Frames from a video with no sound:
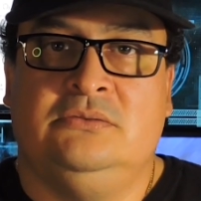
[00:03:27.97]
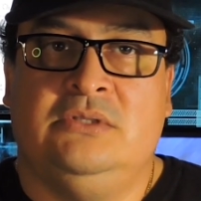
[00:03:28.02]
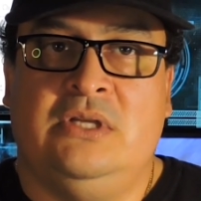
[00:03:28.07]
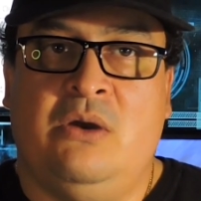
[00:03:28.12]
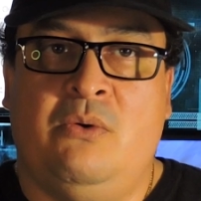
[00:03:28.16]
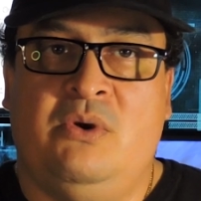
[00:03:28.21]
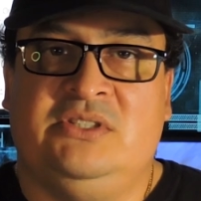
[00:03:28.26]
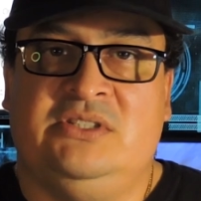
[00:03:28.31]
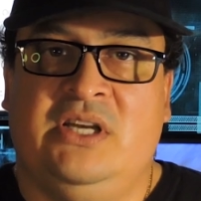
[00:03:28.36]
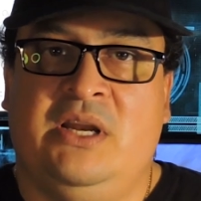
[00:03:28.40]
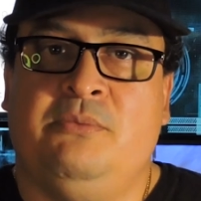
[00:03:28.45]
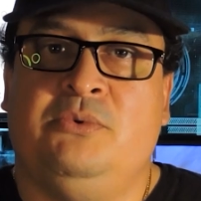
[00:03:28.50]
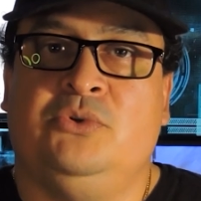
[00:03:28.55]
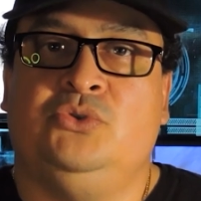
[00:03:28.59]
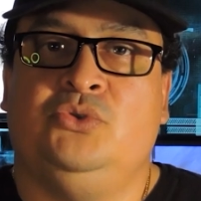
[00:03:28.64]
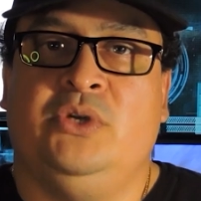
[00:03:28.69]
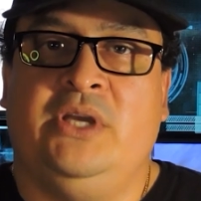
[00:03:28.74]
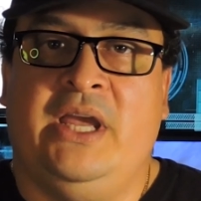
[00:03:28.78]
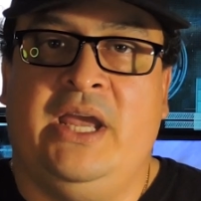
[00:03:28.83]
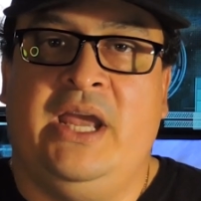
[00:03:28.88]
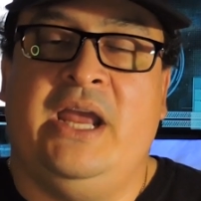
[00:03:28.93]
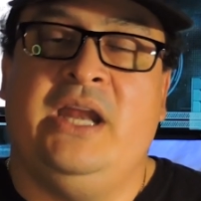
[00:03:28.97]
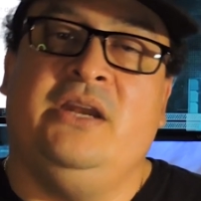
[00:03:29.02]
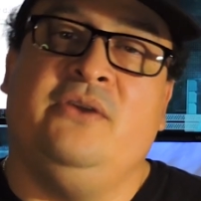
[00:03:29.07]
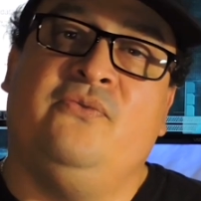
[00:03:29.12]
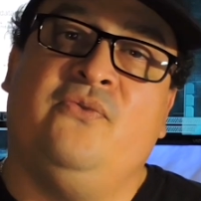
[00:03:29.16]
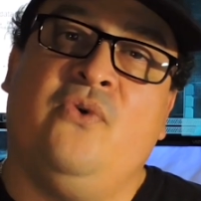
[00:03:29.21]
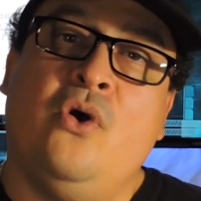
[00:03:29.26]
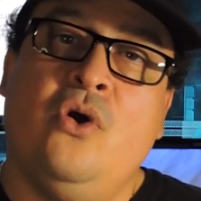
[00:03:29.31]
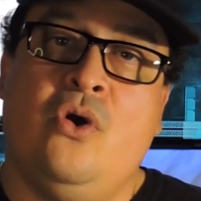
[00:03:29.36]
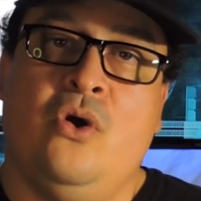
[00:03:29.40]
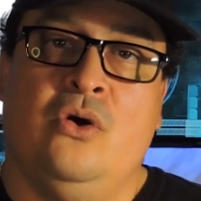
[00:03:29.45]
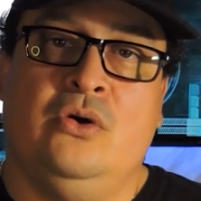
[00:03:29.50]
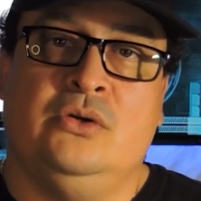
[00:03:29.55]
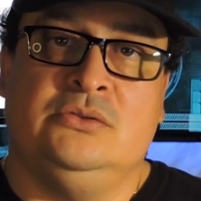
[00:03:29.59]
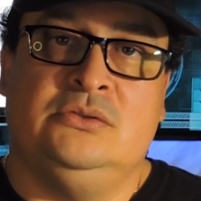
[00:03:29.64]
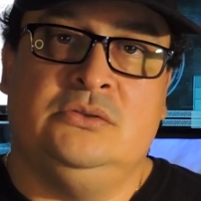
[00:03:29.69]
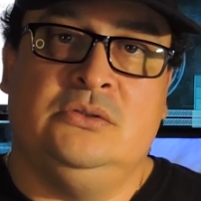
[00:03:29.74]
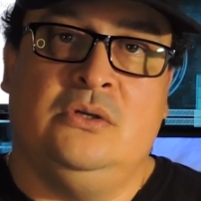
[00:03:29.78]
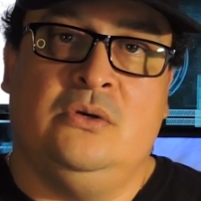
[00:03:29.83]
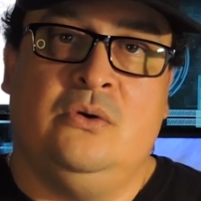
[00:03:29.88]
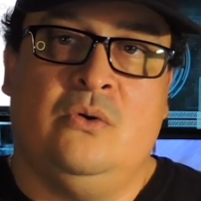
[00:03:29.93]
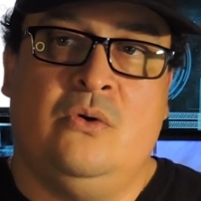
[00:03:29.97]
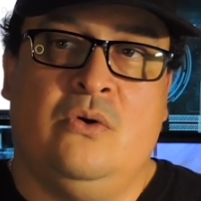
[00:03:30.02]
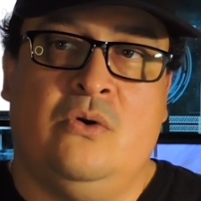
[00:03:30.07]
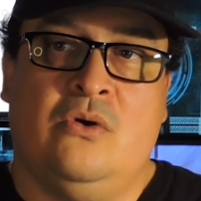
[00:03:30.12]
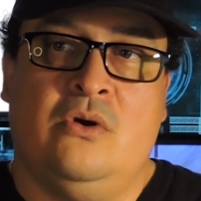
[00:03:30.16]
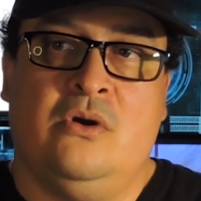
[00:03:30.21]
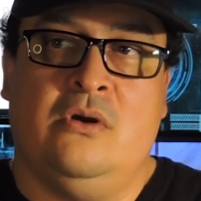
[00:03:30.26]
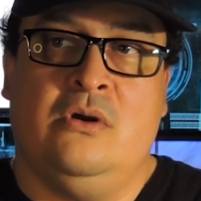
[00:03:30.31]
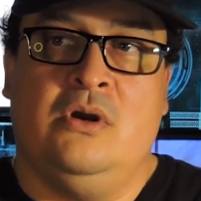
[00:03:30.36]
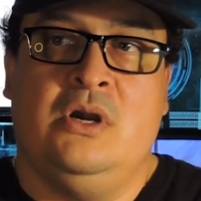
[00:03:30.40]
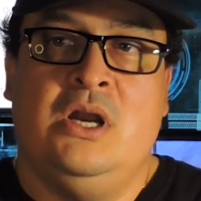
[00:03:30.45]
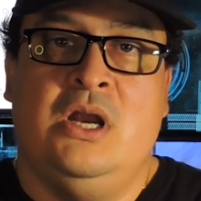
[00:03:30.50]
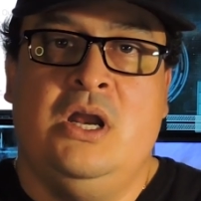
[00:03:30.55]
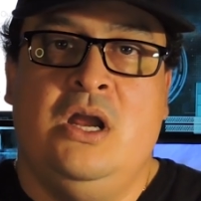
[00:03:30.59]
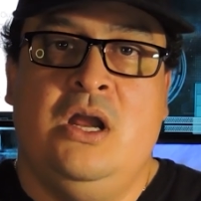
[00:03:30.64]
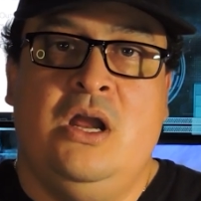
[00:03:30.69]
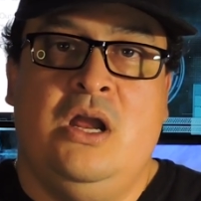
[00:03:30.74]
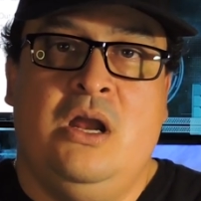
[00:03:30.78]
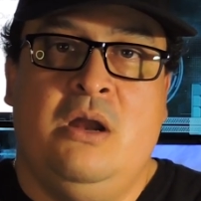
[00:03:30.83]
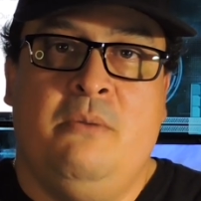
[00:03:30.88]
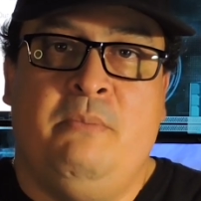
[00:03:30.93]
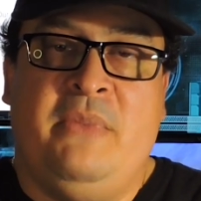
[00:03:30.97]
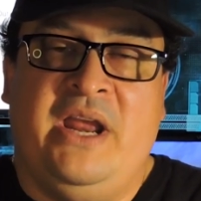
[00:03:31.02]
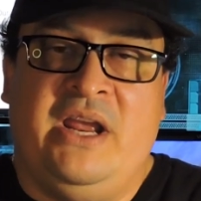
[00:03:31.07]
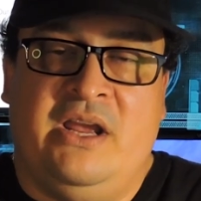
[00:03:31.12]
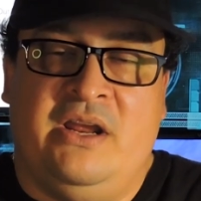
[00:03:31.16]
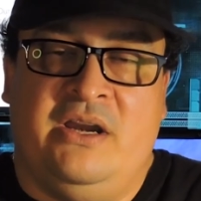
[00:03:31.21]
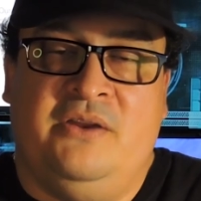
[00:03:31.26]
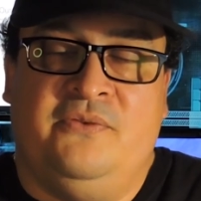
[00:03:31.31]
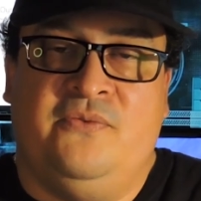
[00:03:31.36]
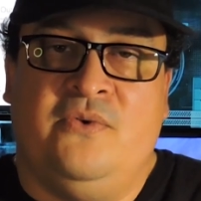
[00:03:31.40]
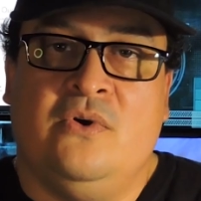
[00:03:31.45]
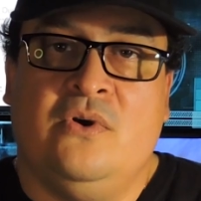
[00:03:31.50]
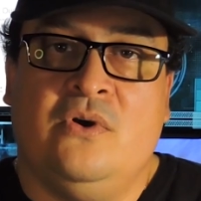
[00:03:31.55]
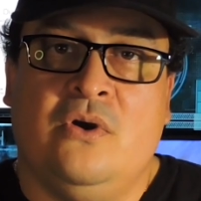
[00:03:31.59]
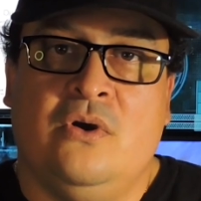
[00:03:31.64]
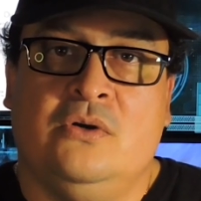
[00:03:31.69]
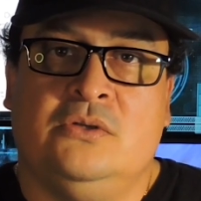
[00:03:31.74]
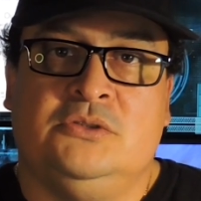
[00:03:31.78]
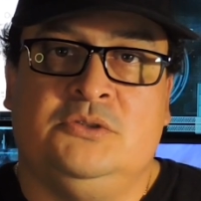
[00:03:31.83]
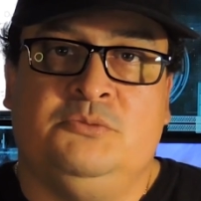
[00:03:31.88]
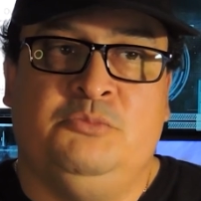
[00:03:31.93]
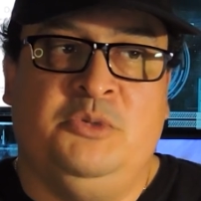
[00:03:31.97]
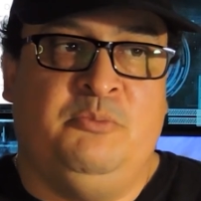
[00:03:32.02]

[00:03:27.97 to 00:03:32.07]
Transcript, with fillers: able to get any phone calls or make any phone calls.